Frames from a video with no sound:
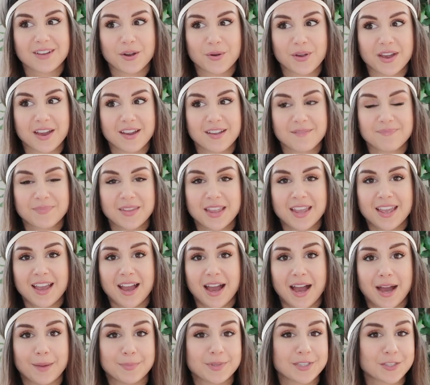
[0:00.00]
Okay,
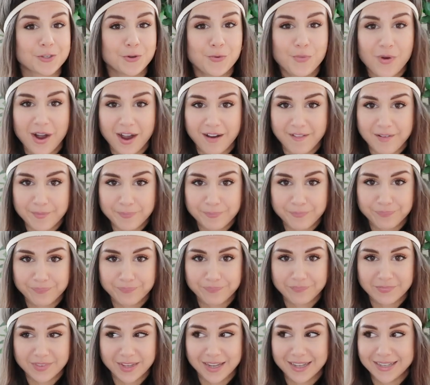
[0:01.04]
I'm still wear them,
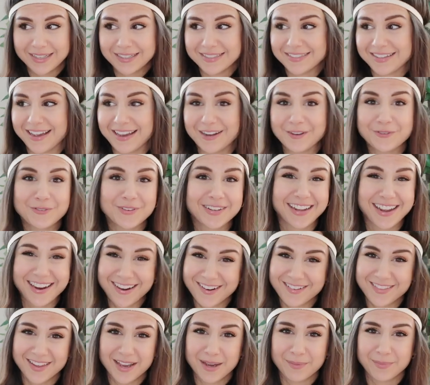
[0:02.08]
because I don't
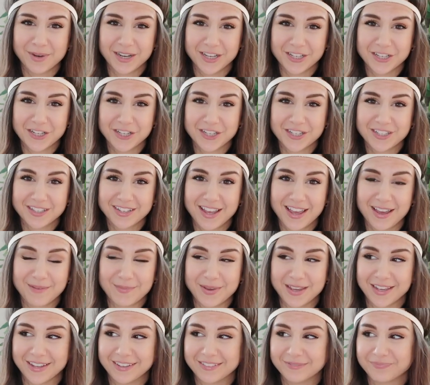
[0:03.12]
care that much. I
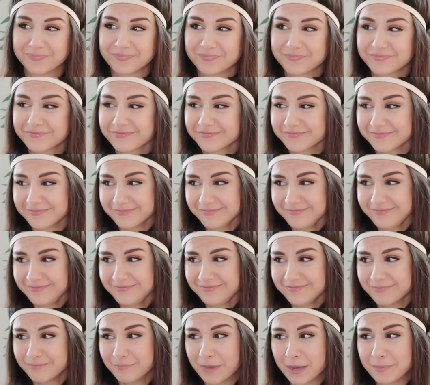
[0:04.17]
mean,
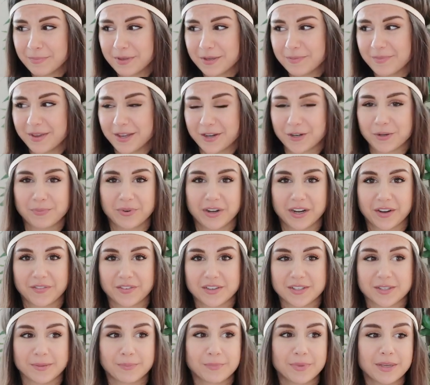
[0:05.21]
might be a make or break
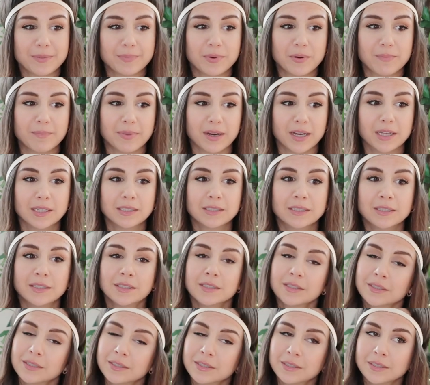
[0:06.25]
for some people, but
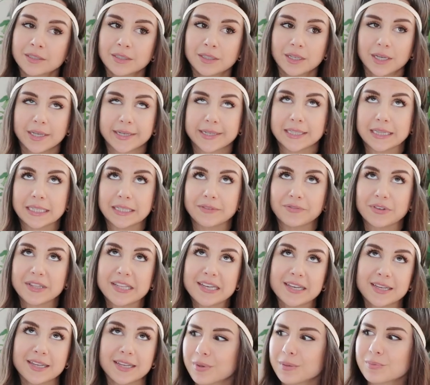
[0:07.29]
I can live
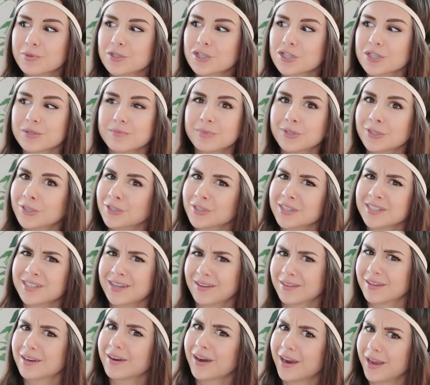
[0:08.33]
with it. People shouldn't be looking
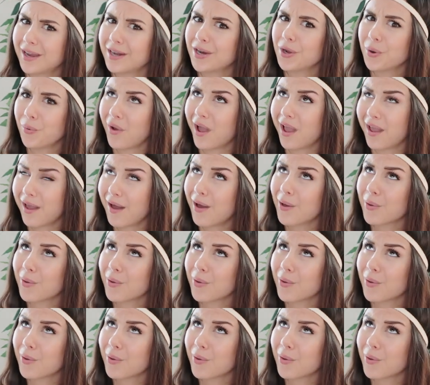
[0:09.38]
down there anyway.